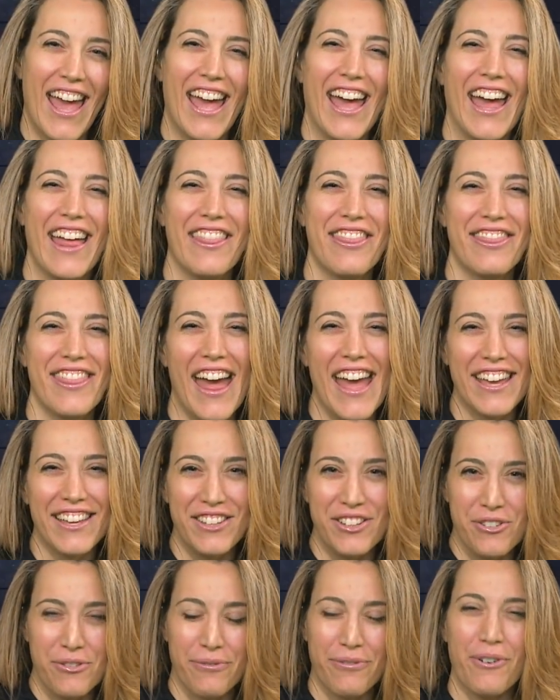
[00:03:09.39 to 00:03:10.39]
And thank
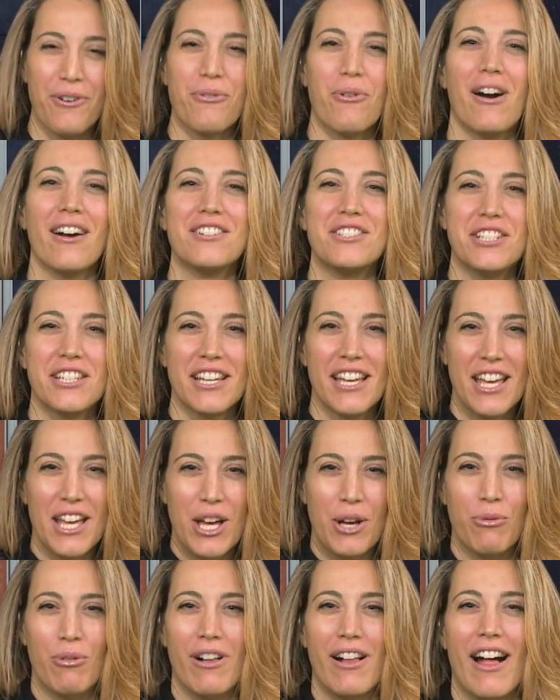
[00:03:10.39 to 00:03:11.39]
you for watching.
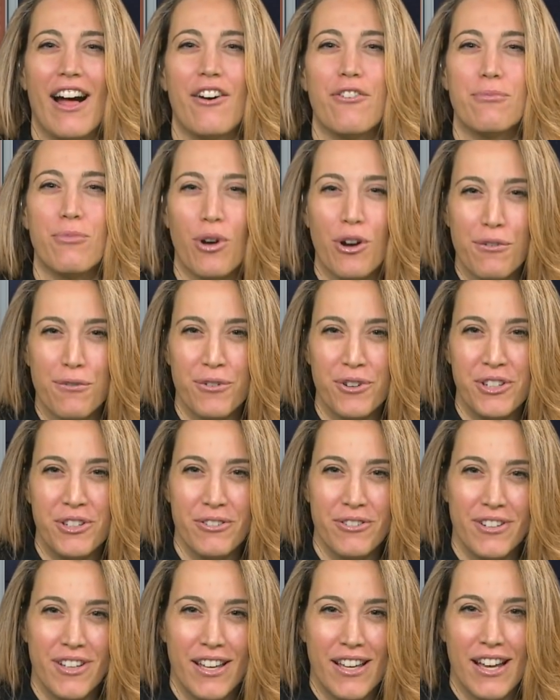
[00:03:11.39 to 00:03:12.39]
We'll have more for
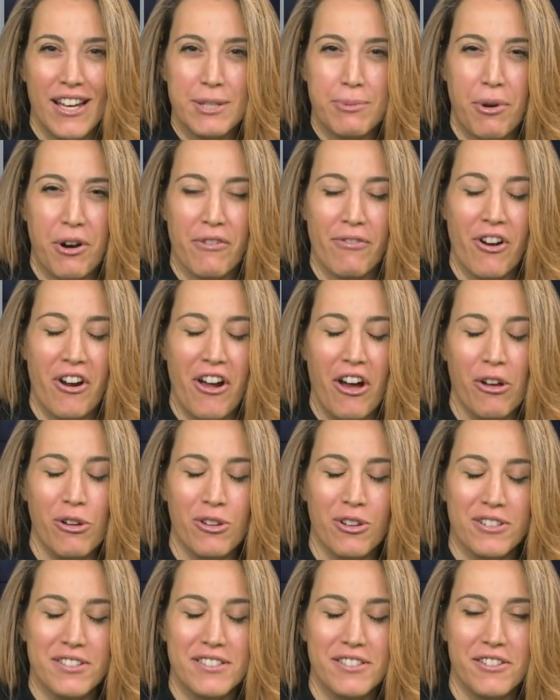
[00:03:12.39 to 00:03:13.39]
you as part of our
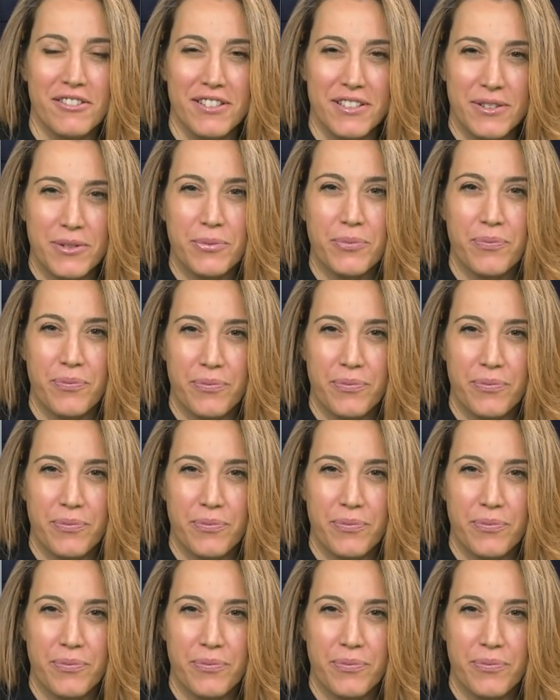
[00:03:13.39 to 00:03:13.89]
Outlook series.